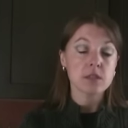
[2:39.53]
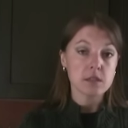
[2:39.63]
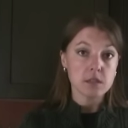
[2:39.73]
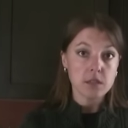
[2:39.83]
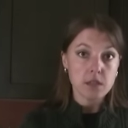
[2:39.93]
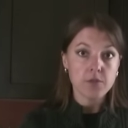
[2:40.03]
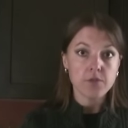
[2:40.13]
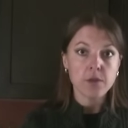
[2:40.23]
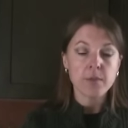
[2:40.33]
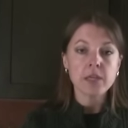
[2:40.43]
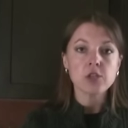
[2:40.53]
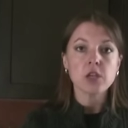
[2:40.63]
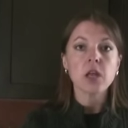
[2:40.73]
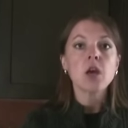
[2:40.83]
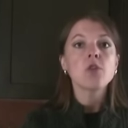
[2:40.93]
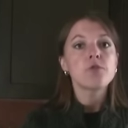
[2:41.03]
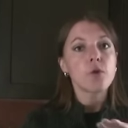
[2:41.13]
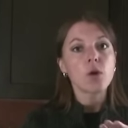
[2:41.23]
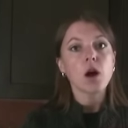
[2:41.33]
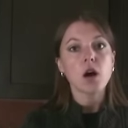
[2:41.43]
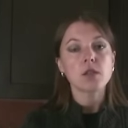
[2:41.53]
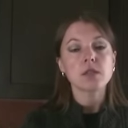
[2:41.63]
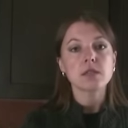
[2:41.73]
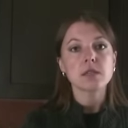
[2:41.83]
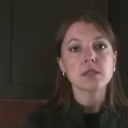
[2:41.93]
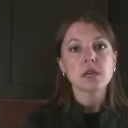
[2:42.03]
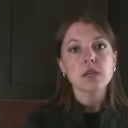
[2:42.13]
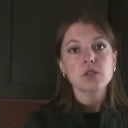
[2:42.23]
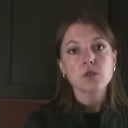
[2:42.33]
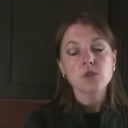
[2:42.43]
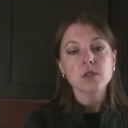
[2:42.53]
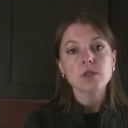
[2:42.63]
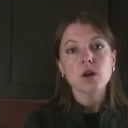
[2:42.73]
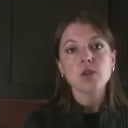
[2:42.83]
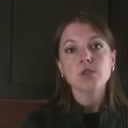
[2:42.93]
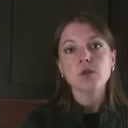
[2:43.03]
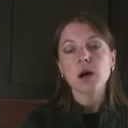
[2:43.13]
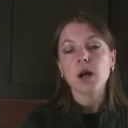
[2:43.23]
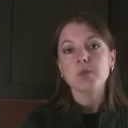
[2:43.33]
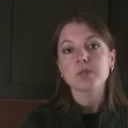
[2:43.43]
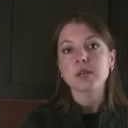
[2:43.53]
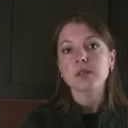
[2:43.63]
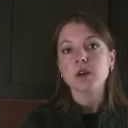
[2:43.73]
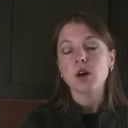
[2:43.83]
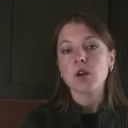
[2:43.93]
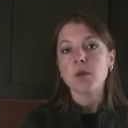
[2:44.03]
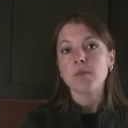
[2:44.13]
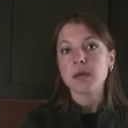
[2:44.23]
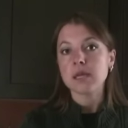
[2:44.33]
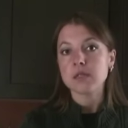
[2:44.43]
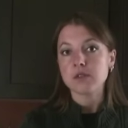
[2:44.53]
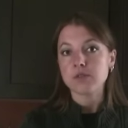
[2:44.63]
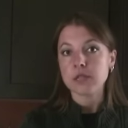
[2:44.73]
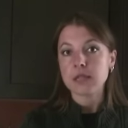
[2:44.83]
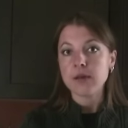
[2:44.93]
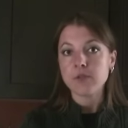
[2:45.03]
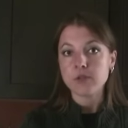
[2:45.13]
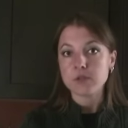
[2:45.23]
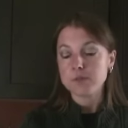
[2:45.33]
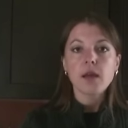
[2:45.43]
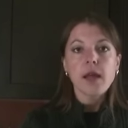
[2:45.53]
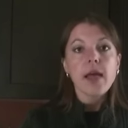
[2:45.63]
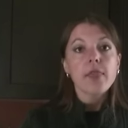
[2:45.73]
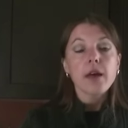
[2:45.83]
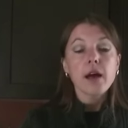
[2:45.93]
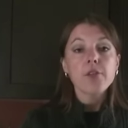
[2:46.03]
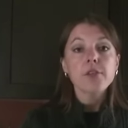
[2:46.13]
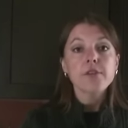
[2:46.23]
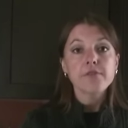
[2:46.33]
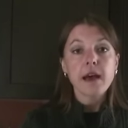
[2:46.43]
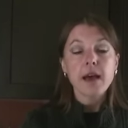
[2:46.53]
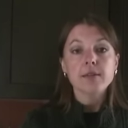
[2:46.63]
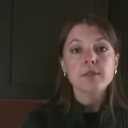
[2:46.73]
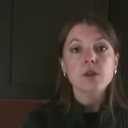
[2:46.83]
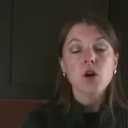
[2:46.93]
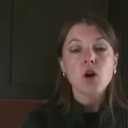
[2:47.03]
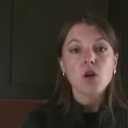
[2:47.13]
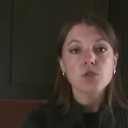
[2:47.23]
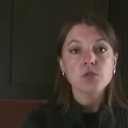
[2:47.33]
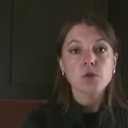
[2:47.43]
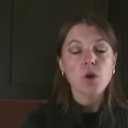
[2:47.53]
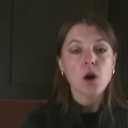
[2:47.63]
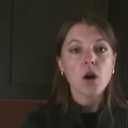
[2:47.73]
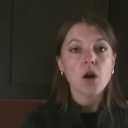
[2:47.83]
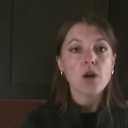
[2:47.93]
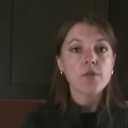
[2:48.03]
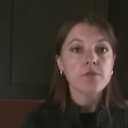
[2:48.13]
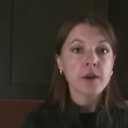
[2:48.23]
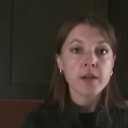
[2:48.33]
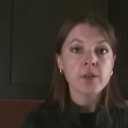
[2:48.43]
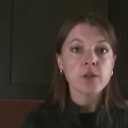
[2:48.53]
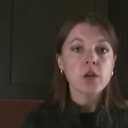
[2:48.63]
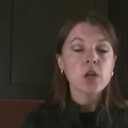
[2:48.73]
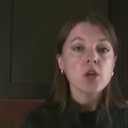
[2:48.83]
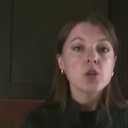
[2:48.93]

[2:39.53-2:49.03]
in inflammation for heart disease. So this also helps us on many different levels. The healthy fats also are vital